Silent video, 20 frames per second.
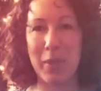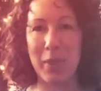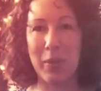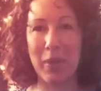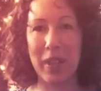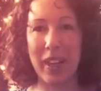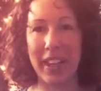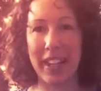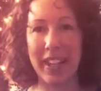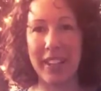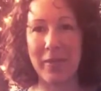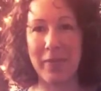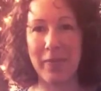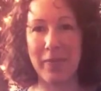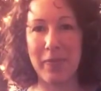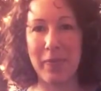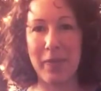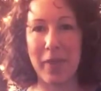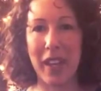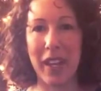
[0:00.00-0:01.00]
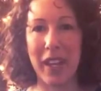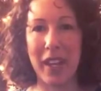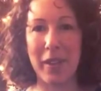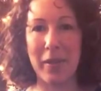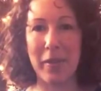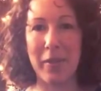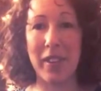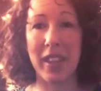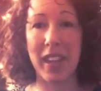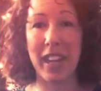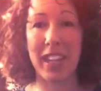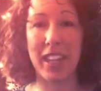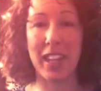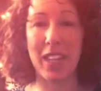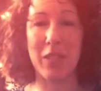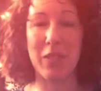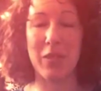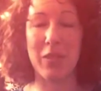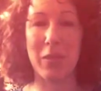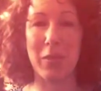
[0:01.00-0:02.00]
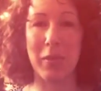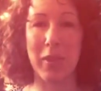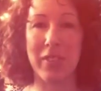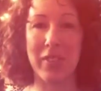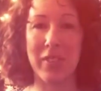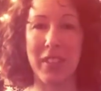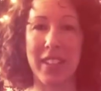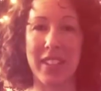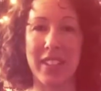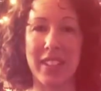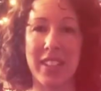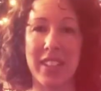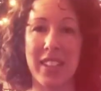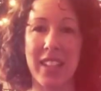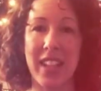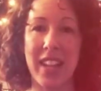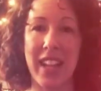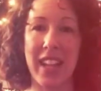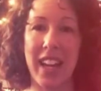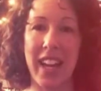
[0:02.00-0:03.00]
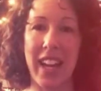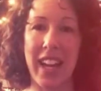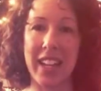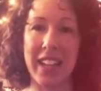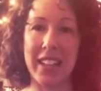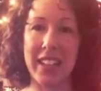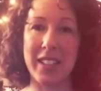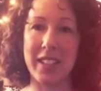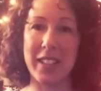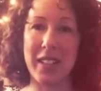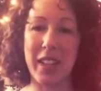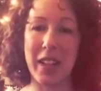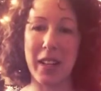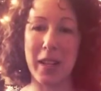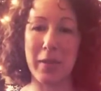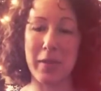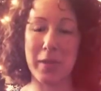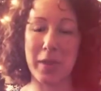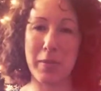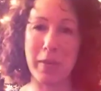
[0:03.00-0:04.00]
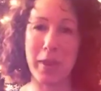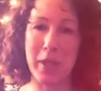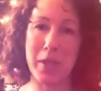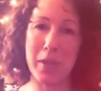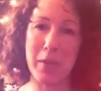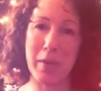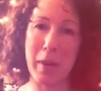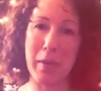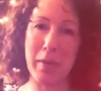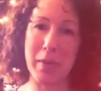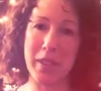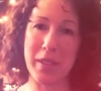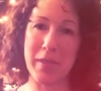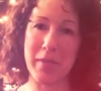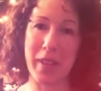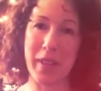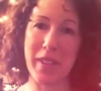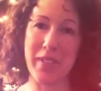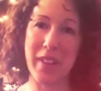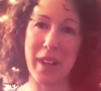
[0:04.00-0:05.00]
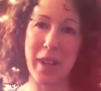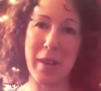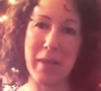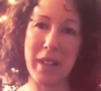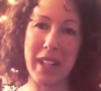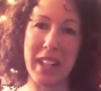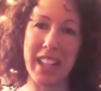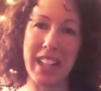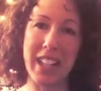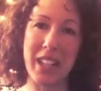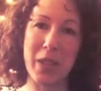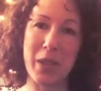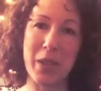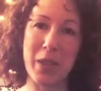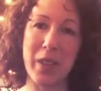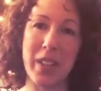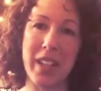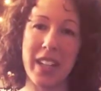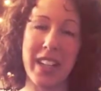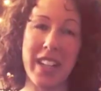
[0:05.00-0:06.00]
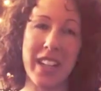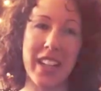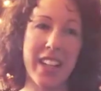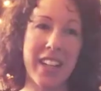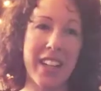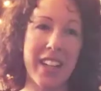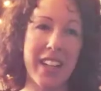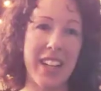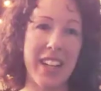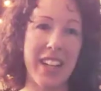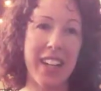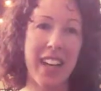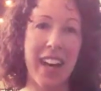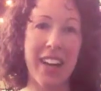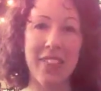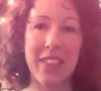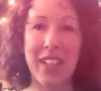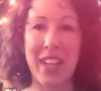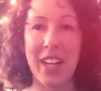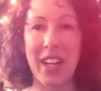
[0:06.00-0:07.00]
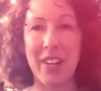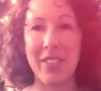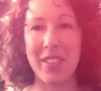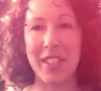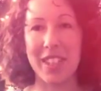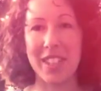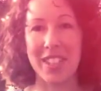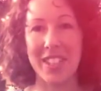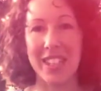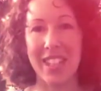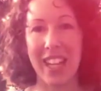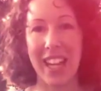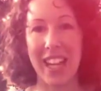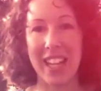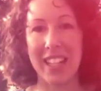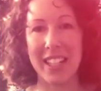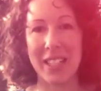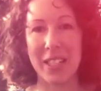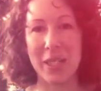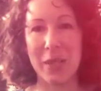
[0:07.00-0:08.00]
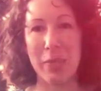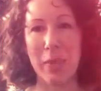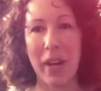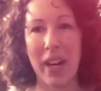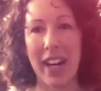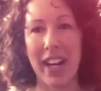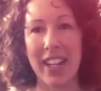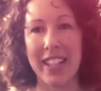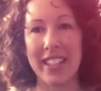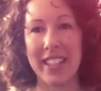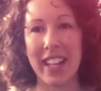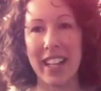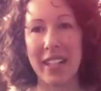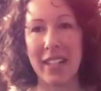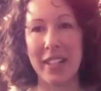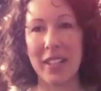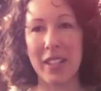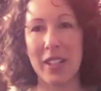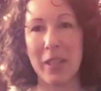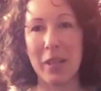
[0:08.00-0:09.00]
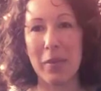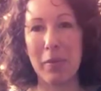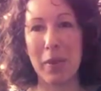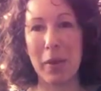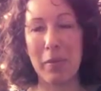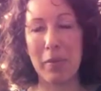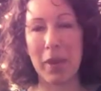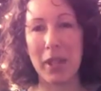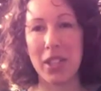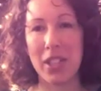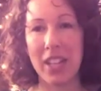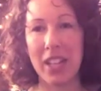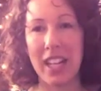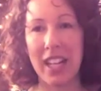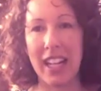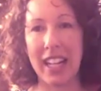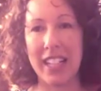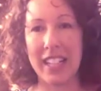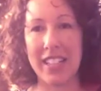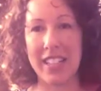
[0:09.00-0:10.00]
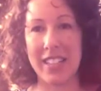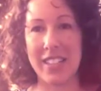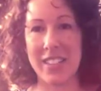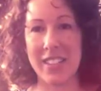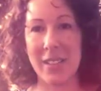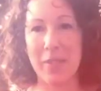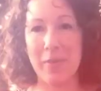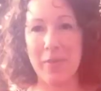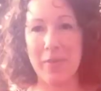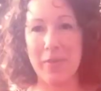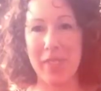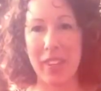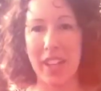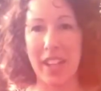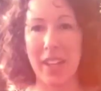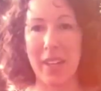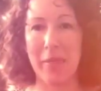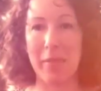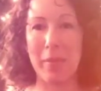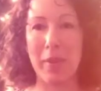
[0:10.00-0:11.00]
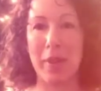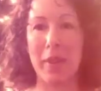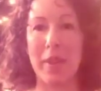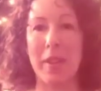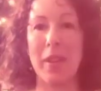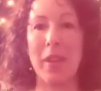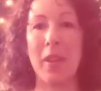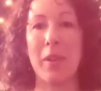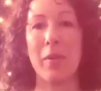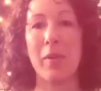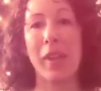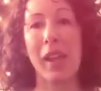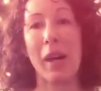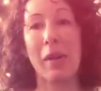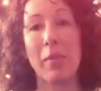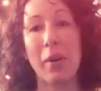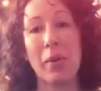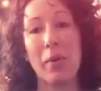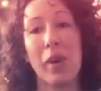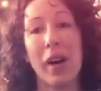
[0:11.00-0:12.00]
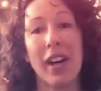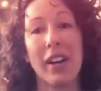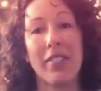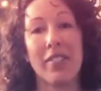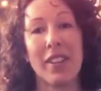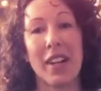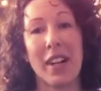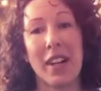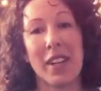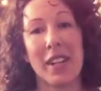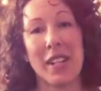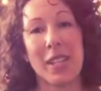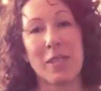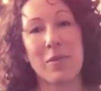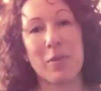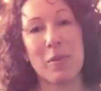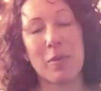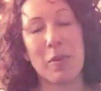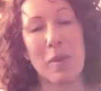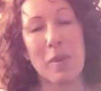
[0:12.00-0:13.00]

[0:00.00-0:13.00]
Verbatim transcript: of the way. Um, thank you to my friends and uh, special members of my family who have encouraged and inspired and been my cheerleaders. Um, without my wife, none of this would be